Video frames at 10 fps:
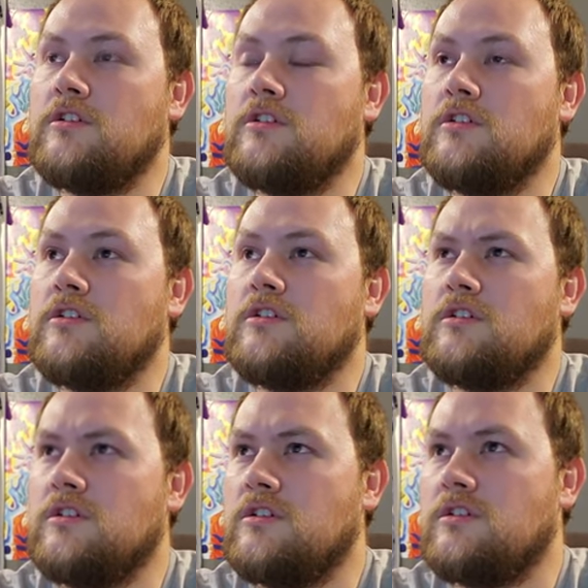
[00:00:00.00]

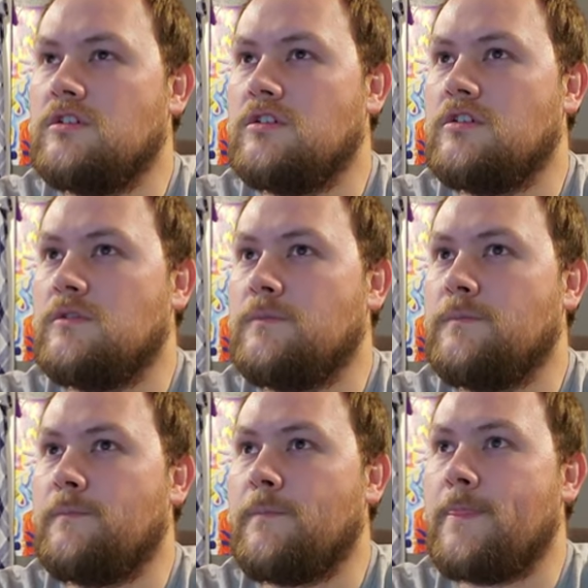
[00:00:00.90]

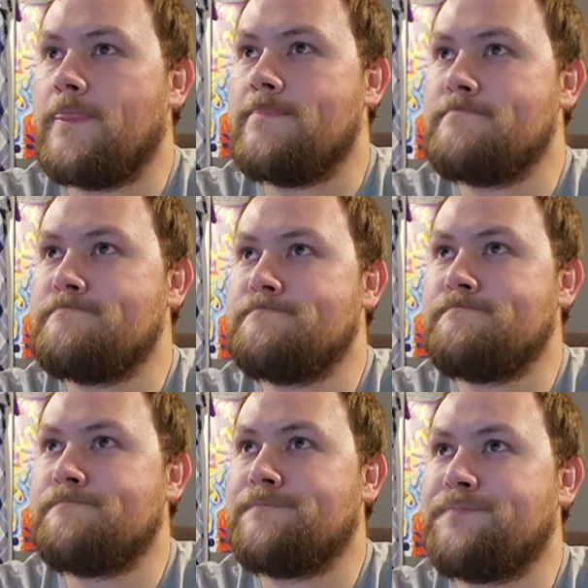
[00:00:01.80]

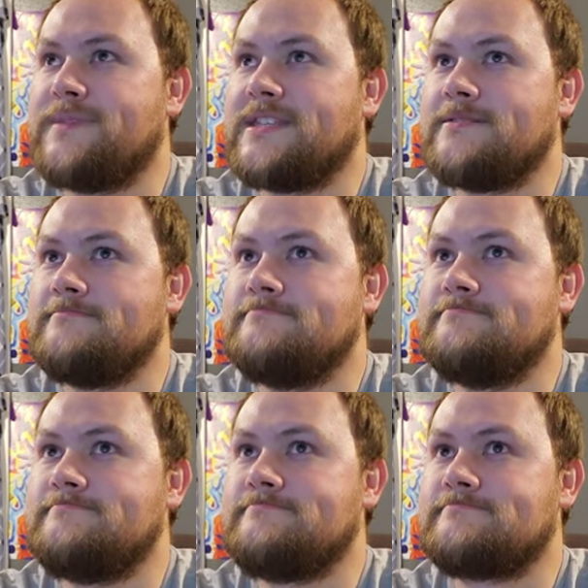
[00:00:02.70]

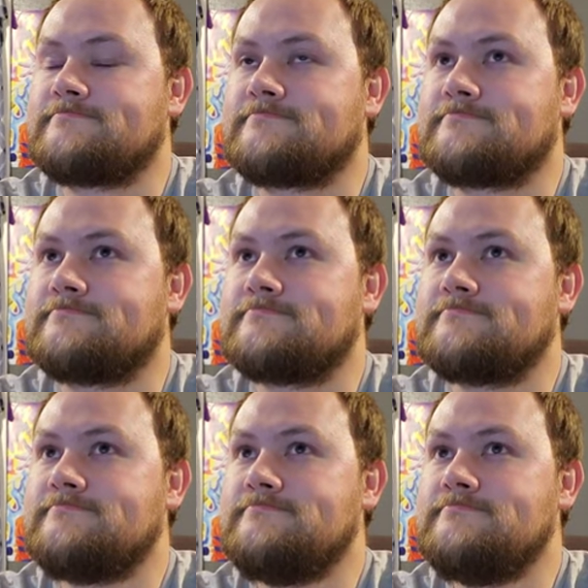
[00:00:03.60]

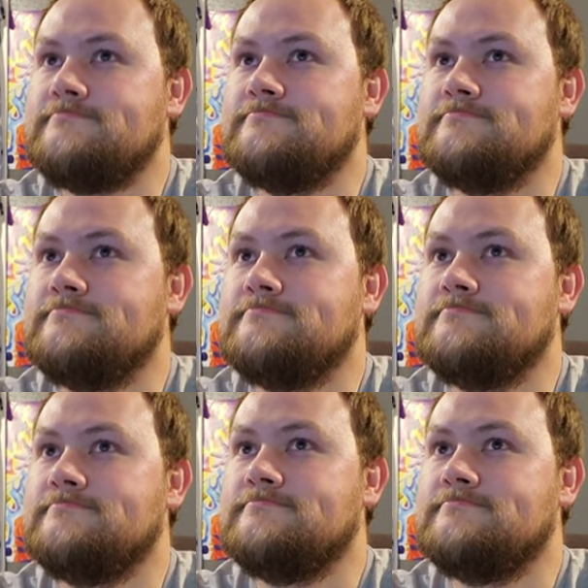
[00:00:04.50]
No one is speaking in this clip.